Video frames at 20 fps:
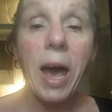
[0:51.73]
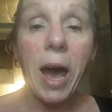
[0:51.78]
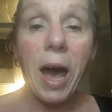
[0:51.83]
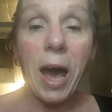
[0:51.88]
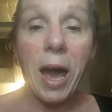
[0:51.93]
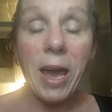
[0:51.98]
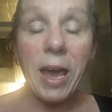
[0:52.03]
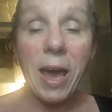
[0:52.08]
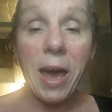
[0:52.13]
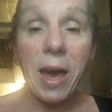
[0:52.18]

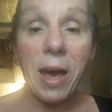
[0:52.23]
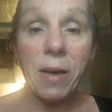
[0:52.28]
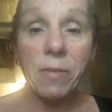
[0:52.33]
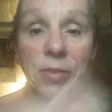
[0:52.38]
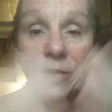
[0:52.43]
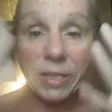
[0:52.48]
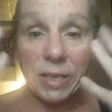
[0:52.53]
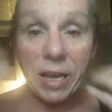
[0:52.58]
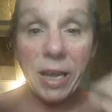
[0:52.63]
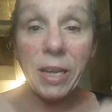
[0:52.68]
I
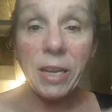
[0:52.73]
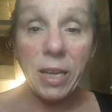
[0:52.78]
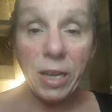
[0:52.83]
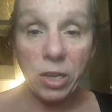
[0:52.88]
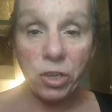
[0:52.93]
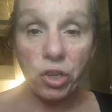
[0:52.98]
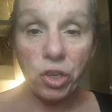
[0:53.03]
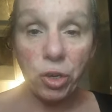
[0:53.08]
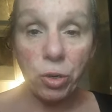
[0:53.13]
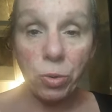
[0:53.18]
have skin
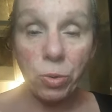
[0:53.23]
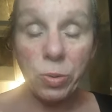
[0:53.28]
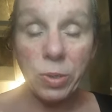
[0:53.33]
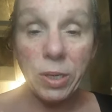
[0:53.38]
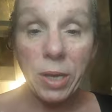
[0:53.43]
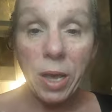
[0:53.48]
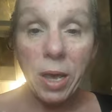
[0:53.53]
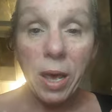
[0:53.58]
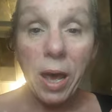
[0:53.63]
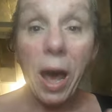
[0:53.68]

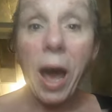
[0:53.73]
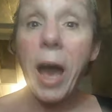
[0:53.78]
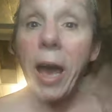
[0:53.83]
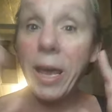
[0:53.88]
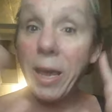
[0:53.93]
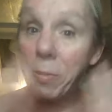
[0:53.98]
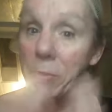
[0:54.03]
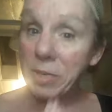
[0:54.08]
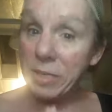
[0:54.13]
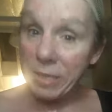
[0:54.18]
issues. I
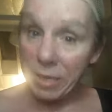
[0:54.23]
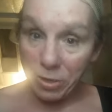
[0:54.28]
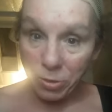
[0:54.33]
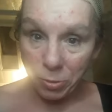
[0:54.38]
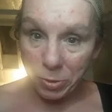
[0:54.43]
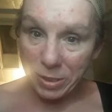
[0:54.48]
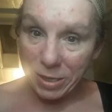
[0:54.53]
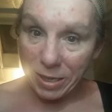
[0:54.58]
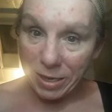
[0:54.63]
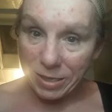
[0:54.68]
am a
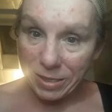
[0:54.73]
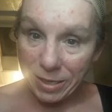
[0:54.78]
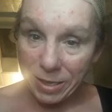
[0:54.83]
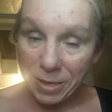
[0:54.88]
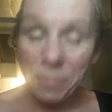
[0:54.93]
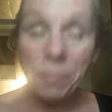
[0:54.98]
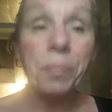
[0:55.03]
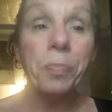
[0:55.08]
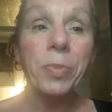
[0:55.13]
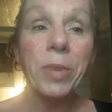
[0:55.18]
senior citizen.